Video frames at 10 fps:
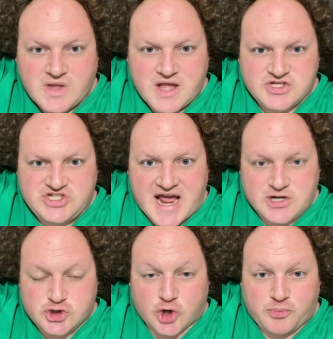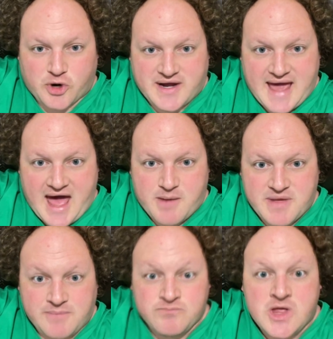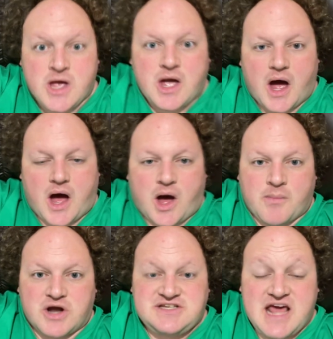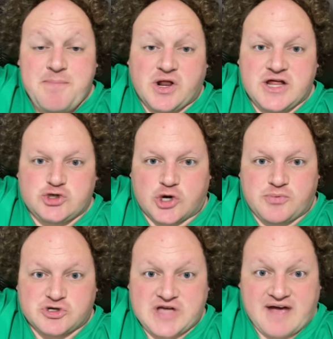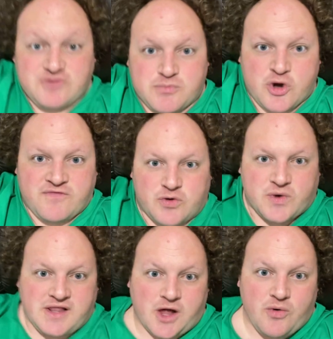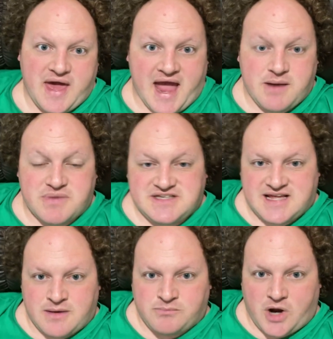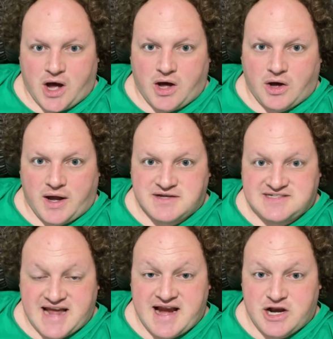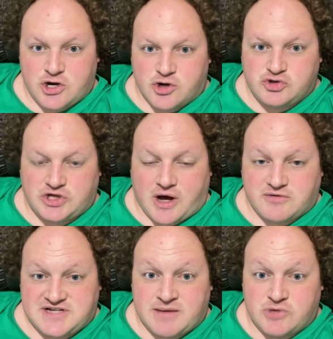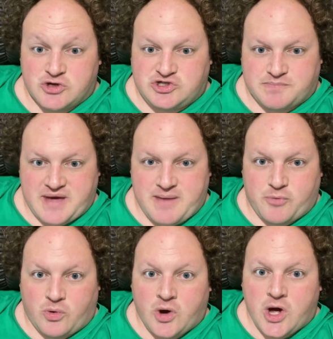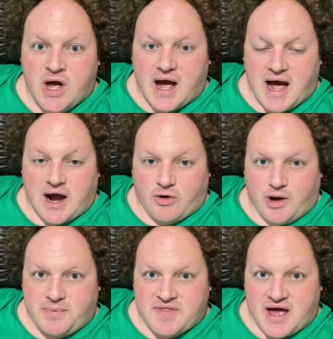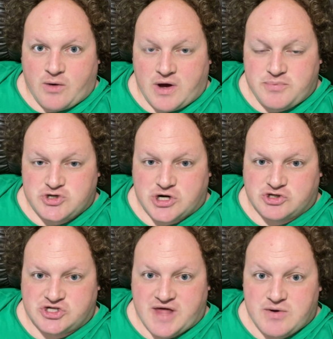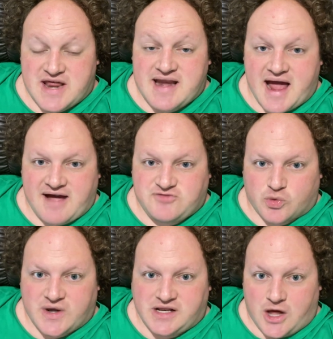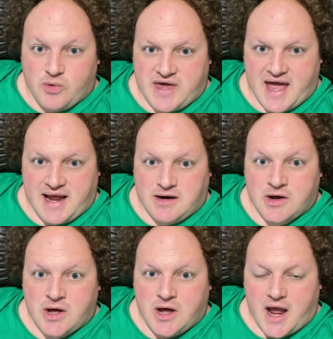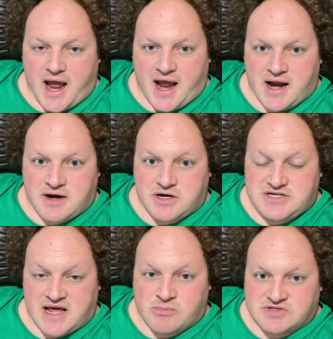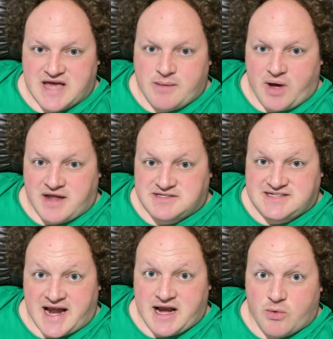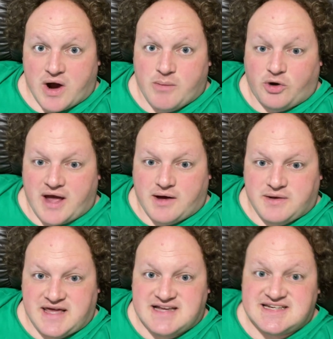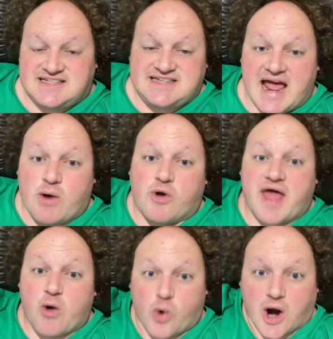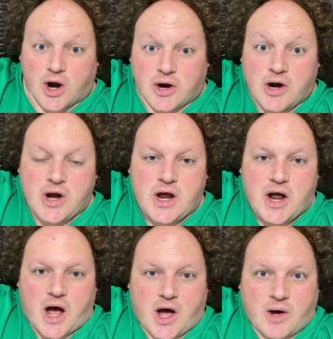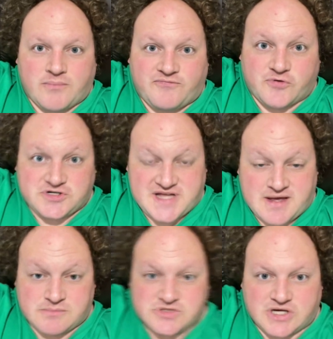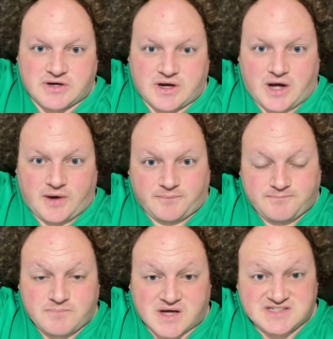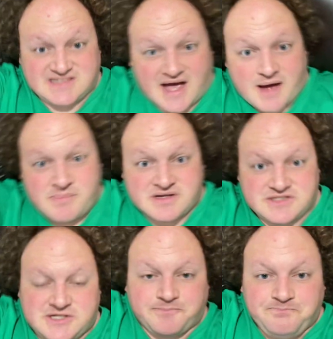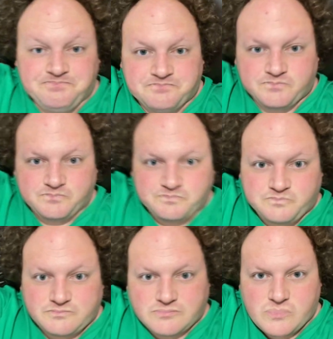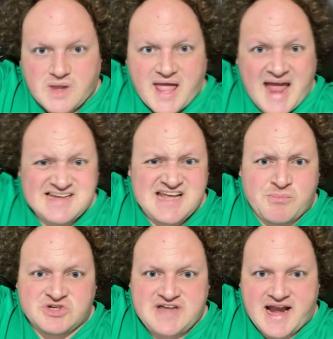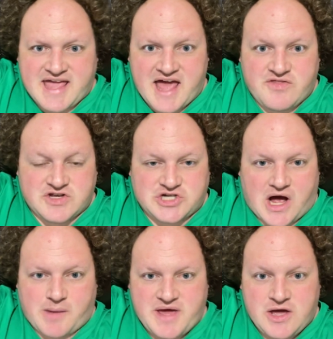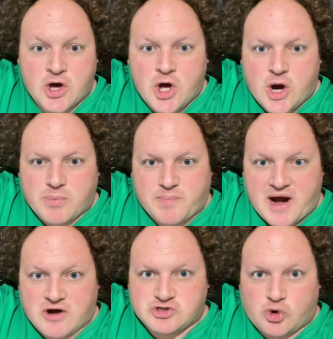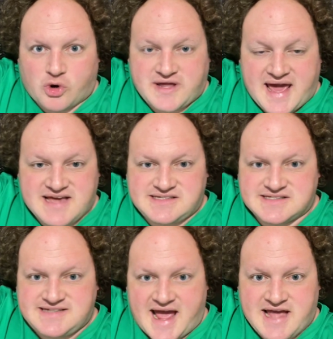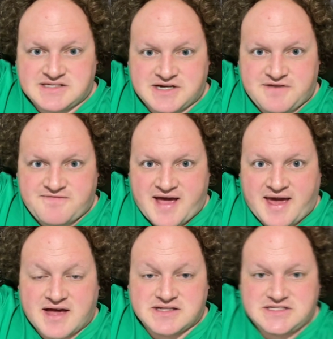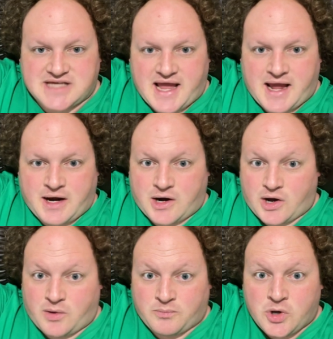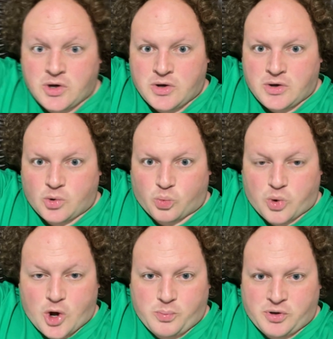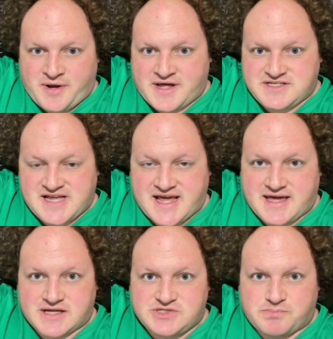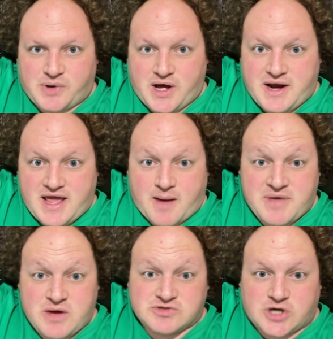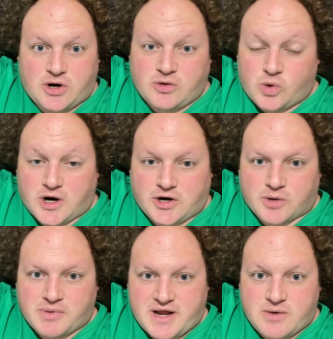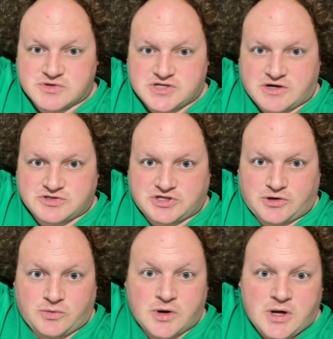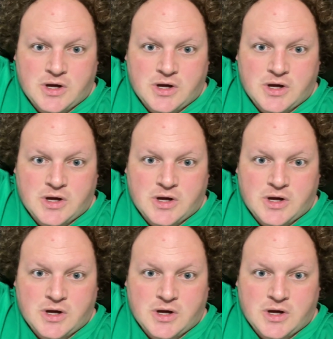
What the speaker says: State Trooper Academy. Typically, troopers have to move and relocate, but Tim knew some people higher up in the Highway Patrol, so they didn't have to relocate. And Tim was able, and Sandy were able to get to stay where they were for Tim's assignments. And Tim was dedicated to the job. He prepared his court cases days in advance and wrote plenty of tickets. But he was a hard worker, but he was also